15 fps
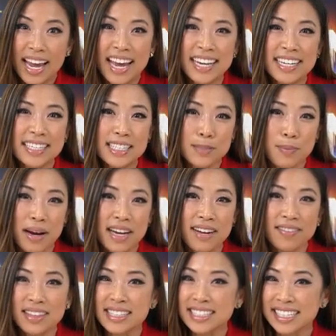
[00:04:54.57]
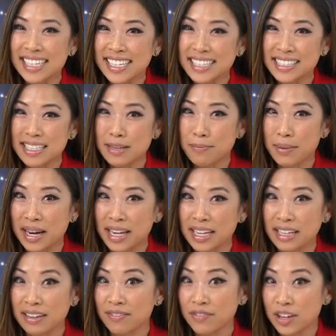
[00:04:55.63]
And in spite of the CDC
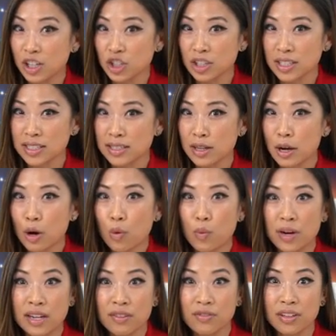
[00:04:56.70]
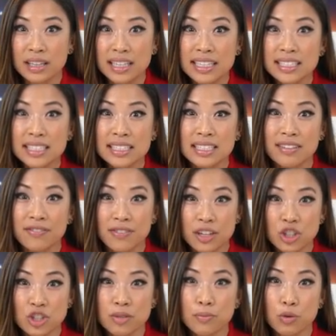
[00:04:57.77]
banning evictions when it released its
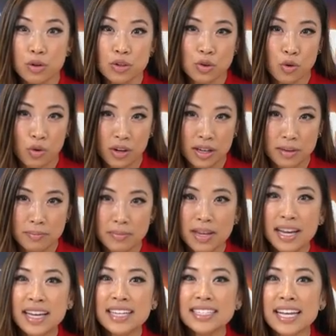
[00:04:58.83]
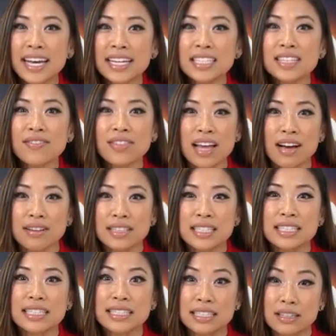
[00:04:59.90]
eviction moratorium, tens of
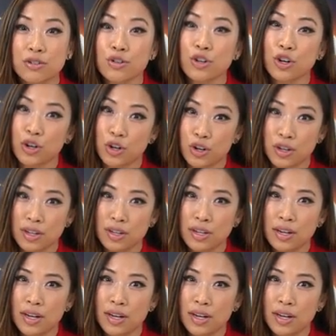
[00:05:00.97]
thousands still occurred.